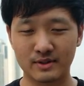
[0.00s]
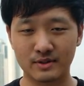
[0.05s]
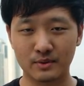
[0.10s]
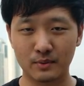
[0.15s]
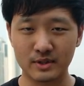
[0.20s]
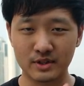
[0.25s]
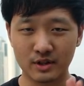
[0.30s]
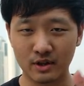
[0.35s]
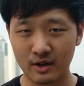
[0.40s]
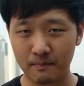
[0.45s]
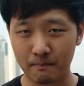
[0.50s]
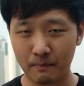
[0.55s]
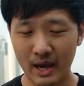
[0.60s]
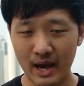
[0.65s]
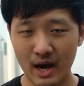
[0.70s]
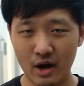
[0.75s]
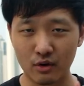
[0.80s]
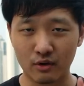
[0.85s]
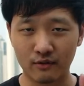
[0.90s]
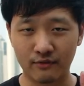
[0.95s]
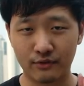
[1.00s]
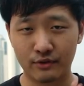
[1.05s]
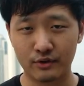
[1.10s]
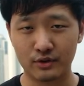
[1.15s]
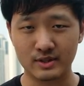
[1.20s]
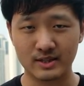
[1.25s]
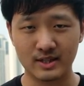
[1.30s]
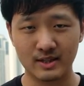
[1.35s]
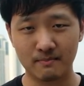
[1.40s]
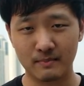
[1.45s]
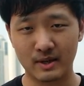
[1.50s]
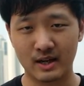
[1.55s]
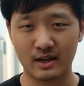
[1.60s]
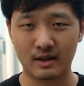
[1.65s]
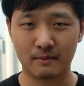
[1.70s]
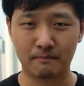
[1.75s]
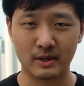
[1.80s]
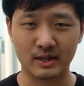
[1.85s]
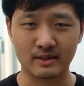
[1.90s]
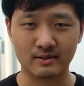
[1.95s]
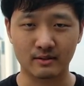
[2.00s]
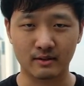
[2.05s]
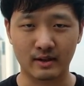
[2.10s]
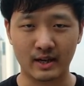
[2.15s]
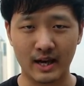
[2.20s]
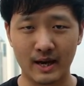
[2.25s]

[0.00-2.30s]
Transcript: So it's got a pair of 13 megapixel